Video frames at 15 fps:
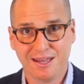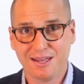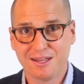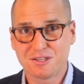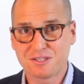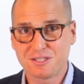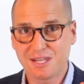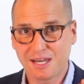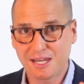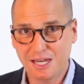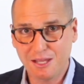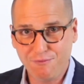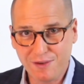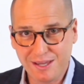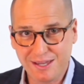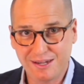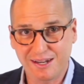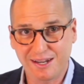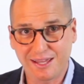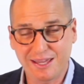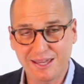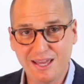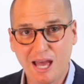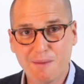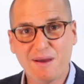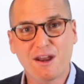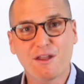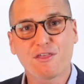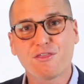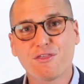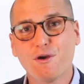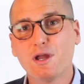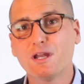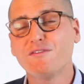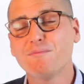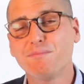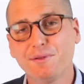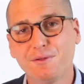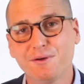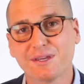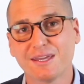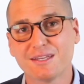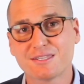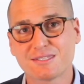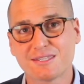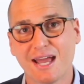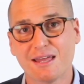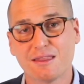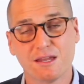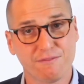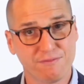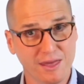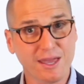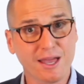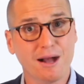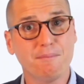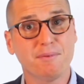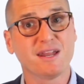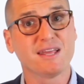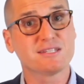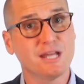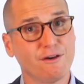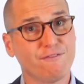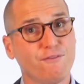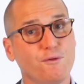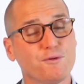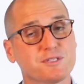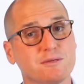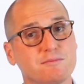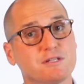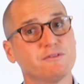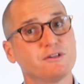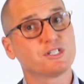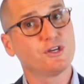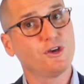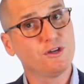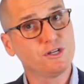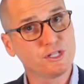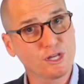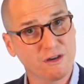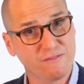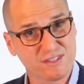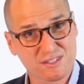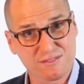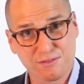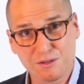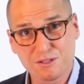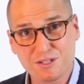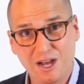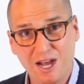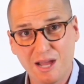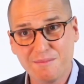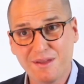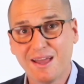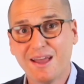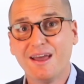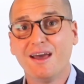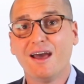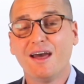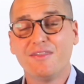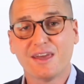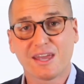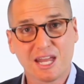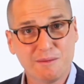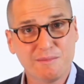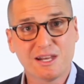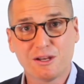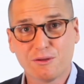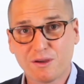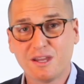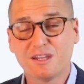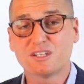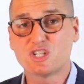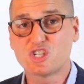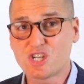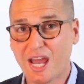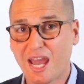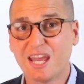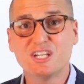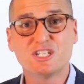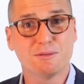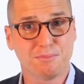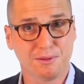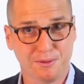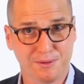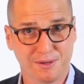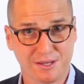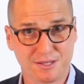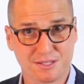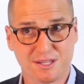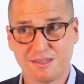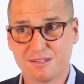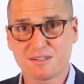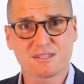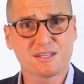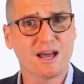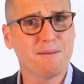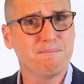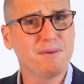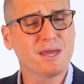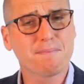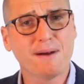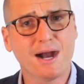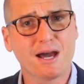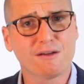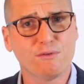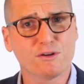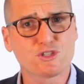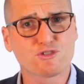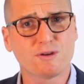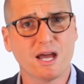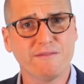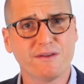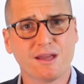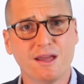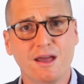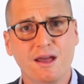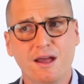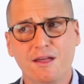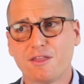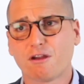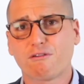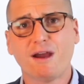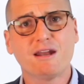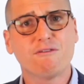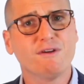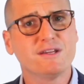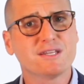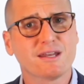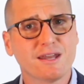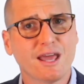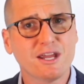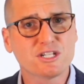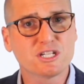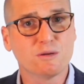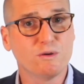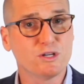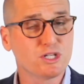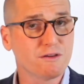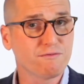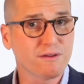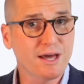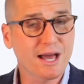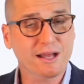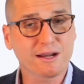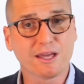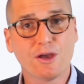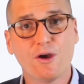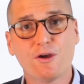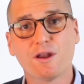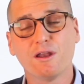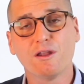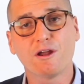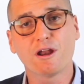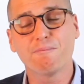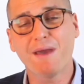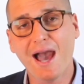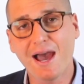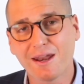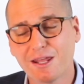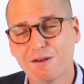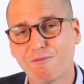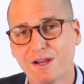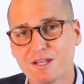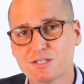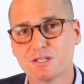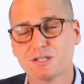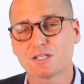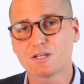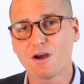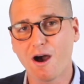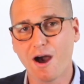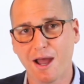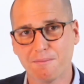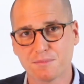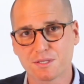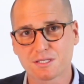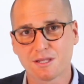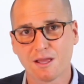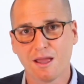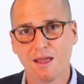Significantly, about a third of employees say that if their companies now force them to return to the office full-time, they're going to be looking to change employers. And this is a big part of what's driving the Great Resignation, which you've likely heard a lot about in recent times.